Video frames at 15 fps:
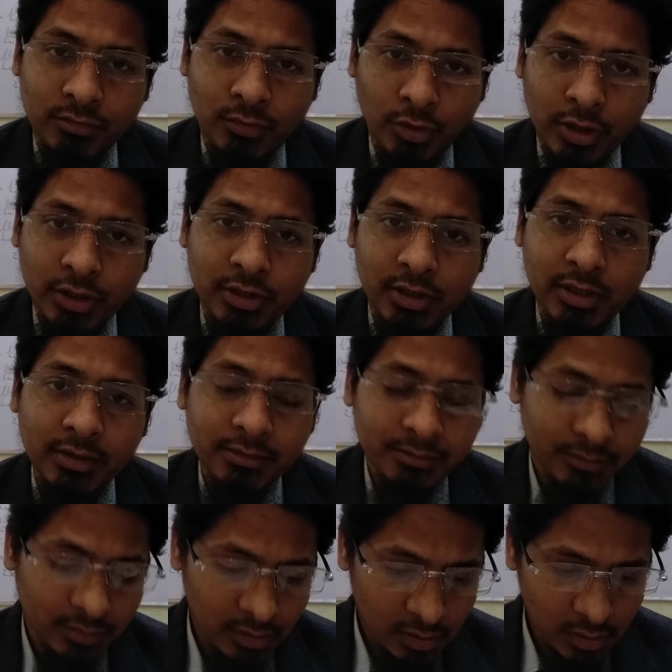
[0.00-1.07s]
Okay, children.
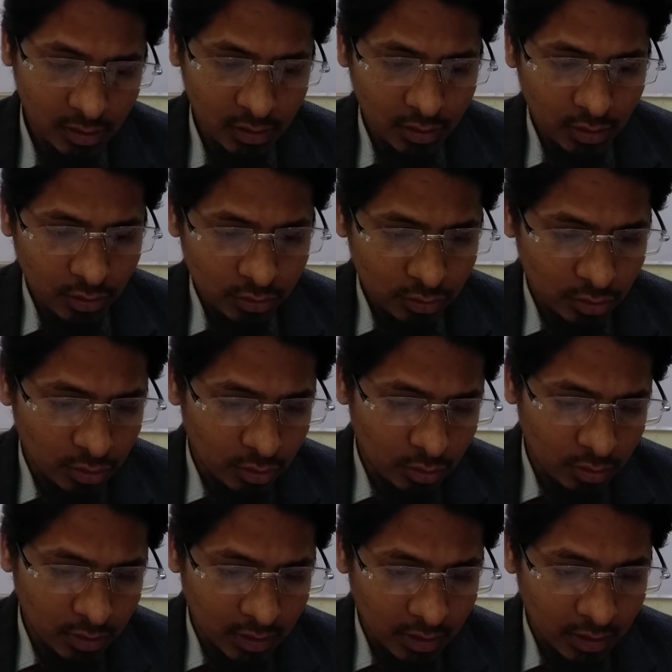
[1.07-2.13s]

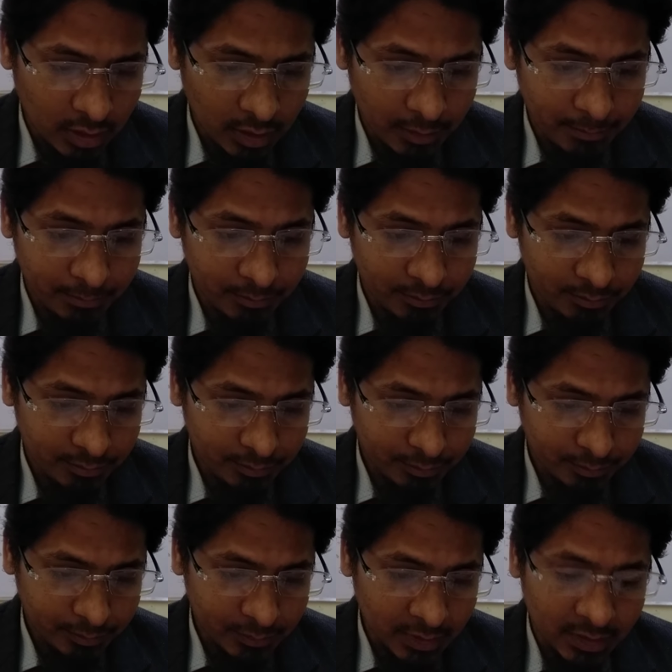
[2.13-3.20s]
So
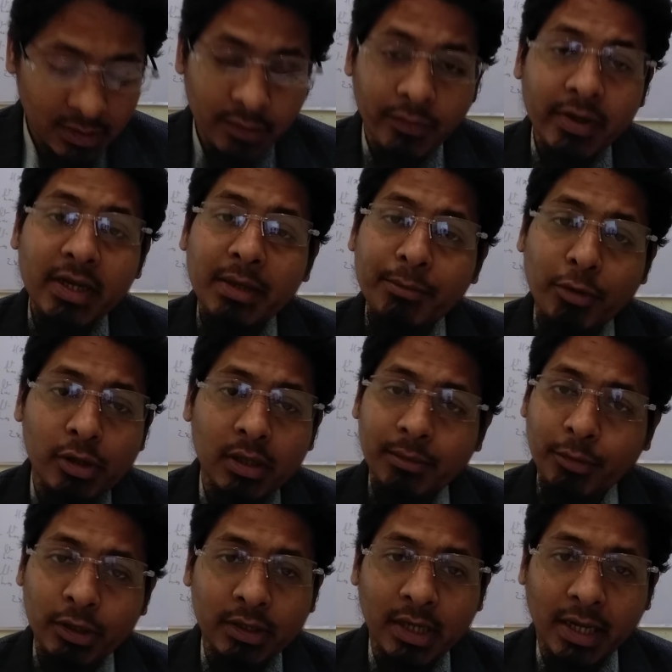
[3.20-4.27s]
it is a very important
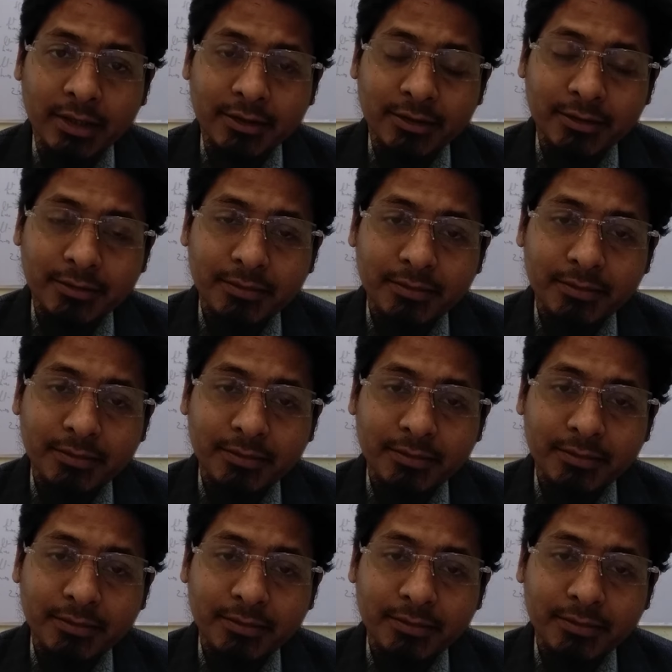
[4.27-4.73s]
point, class,